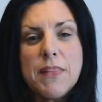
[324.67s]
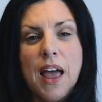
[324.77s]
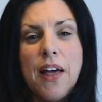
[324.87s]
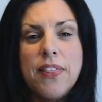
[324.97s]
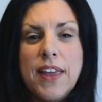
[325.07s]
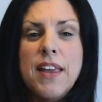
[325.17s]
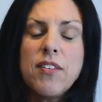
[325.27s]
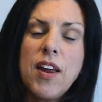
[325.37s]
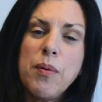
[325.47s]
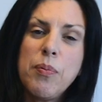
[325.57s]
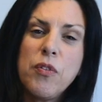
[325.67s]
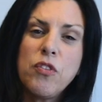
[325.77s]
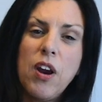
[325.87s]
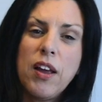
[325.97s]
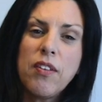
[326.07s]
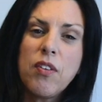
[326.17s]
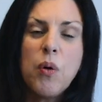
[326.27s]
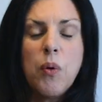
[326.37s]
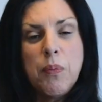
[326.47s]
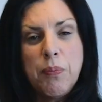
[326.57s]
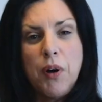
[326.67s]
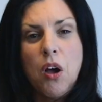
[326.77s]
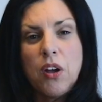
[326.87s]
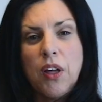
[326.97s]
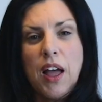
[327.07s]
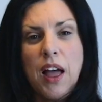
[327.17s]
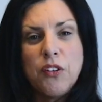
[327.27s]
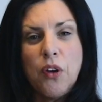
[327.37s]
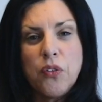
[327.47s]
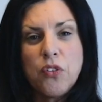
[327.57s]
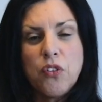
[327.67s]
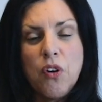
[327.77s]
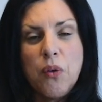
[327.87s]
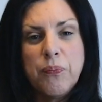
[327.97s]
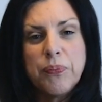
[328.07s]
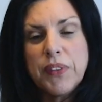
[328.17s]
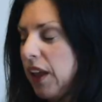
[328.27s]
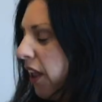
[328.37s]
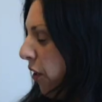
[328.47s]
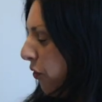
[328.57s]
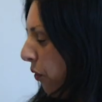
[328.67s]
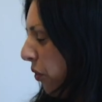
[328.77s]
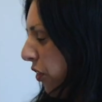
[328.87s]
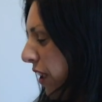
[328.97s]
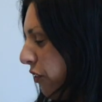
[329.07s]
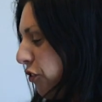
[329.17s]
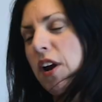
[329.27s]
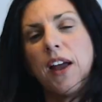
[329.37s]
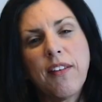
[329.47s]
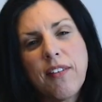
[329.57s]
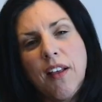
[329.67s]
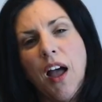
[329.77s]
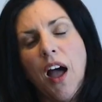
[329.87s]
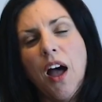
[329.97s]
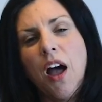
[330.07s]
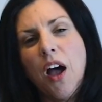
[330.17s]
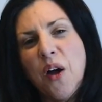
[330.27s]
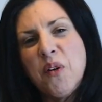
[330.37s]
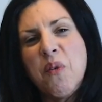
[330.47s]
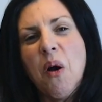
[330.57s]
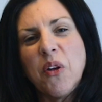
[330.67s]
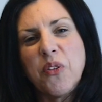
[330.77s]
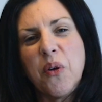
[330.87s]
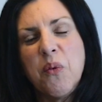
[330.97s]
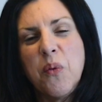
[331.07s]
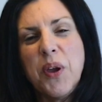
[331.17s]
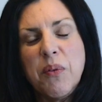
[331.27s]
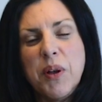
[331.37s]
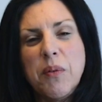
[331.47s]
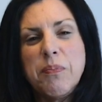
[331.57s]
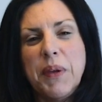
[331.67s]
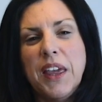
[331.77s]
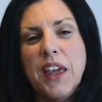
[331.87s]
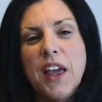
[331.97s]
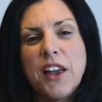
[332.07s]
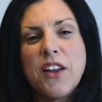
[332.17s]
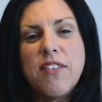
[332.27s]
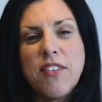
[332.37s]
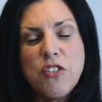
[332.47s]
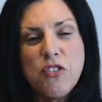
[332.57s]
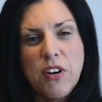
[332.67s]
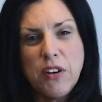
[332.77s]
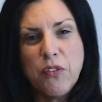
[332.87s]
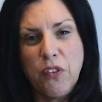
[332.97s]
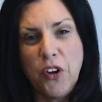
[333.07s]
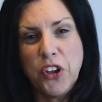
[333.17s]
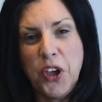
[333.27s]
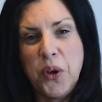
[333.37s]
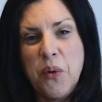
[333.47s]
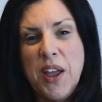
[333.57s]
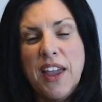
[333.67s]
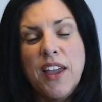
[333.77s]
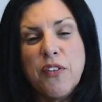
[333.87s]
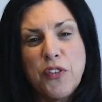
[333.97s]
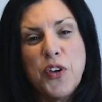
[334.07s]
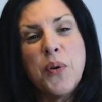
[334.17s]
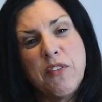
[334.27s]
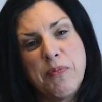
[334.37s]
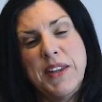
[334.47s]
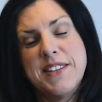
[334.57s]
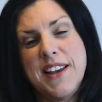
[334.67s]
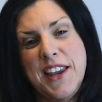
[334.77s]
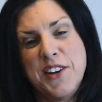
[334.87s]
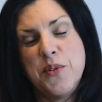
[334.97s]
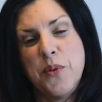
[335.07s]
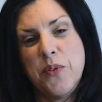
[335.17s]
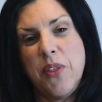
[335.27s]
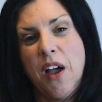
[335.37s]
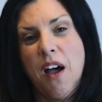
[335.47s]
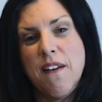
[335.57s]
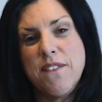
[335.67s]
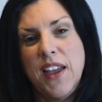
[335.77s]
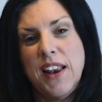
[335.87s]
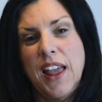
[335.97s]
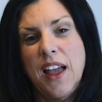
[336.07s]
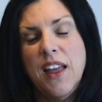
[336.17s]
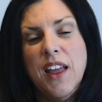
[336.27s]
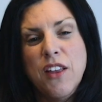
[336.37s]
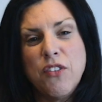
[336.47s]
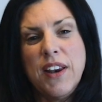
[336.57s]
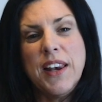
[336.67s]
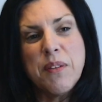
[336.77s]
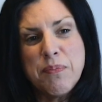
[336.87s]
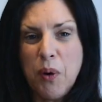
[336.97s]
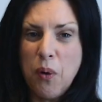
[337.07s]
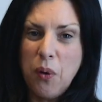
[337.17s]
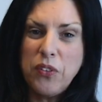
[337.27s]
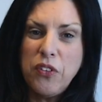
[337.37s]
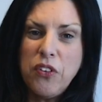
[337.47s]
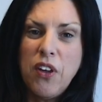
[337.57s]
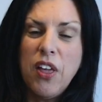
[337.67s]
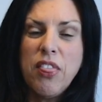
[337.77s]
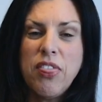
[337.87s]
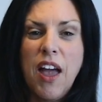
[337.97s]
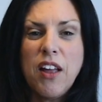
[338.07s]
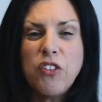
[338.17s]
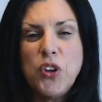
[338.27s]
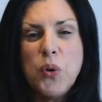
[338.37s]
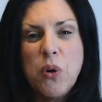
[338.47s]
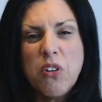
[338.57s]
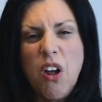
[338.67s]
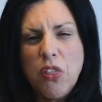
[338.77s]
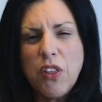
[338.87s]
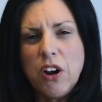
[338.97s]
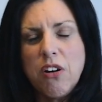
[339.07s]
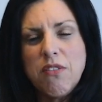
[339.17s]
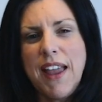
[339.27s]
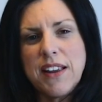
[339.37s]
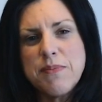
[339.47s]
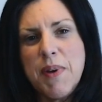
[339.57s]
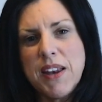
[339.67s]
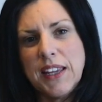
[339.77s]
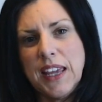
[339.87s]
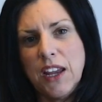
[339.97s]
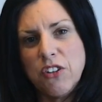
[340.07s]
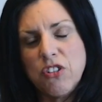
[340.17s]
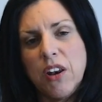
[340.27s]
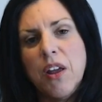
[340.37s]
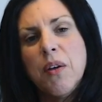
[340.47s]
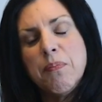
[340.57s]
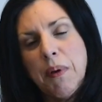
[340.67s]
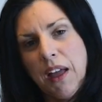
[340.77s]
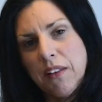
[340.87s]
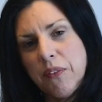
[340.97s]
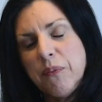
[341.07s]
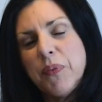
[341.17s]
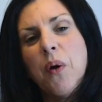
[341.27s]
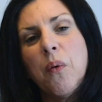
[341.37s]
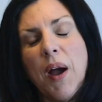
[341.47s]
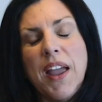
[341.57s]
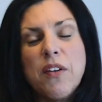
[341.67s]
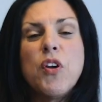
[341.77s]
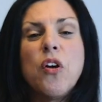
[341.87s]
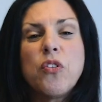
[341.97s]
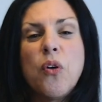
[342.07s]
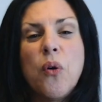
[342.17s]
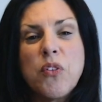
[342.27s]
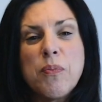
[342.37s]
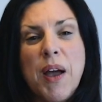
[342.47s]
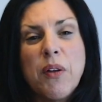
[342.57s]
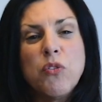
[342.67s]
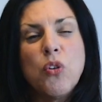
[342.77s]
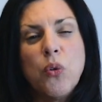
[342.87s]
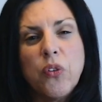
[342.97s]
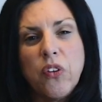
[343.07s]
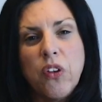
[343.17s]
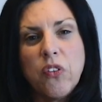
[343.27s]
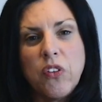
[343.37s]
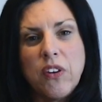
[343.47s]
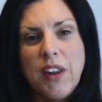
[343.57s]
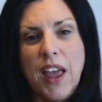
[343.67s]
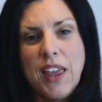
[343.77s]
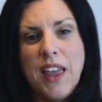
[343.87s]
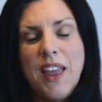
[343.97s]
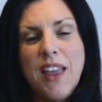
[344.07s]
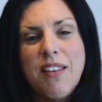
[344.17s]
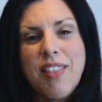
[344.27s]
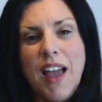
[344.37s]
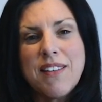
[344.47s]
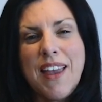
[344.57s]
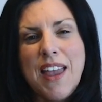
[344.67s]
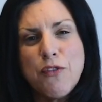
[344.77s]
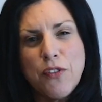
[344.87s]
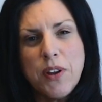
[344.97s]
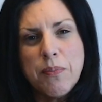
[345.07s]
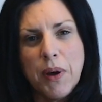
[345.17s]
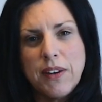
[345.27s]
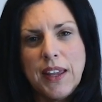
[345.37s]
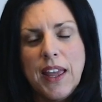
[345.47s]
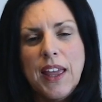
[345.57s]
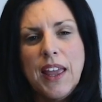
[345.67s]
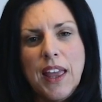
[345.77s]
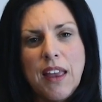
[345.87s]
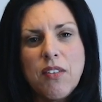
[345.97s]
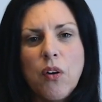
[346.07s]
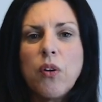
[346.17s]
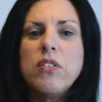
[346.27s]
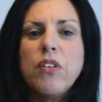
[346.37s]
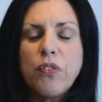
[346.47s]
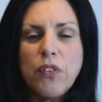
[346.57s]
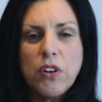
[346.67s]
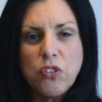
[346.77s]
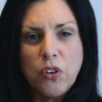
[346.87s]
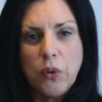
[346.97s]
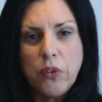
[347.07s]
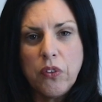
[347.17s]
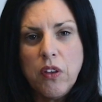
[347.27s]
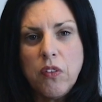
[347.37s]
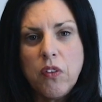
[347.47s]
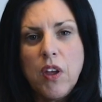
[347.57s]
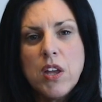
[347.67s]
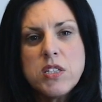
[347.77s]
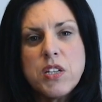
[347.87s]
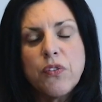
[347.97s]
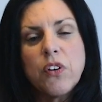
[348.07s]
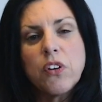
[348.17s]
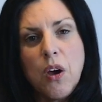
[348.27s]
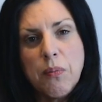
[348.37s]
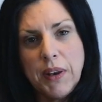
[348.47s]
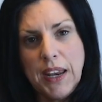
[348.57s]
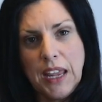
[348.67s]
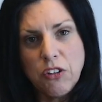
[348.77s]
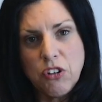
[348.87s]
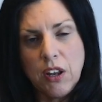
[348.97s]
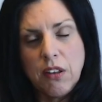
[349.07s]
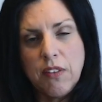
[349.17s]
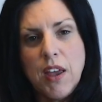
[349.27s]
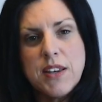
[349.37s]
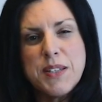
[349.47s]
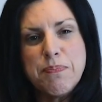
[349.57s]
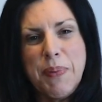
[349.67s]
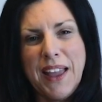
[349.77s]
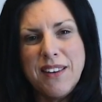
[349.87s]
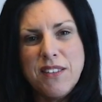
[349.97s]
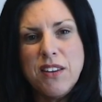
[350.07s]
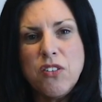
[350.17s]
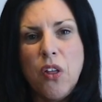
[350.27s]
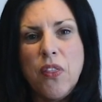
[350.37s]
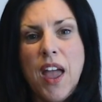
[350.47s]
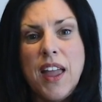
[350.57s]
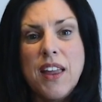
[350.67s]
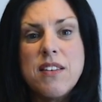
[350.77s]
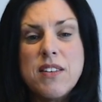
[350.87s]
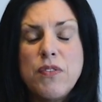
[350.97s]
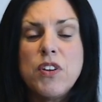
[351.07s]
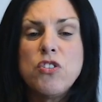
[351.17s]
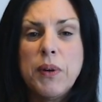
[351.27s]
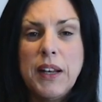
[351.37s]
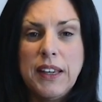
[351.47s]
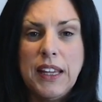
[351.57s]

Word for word: and these type of drugs will block aldosterone. So these drugs are what we will be considering for you if you have been diagnosed with heart failure. It's really important that you are on the correct medication. But why I've not talked about doses today is that everybody is on different doses, different combinations, dependent on their individual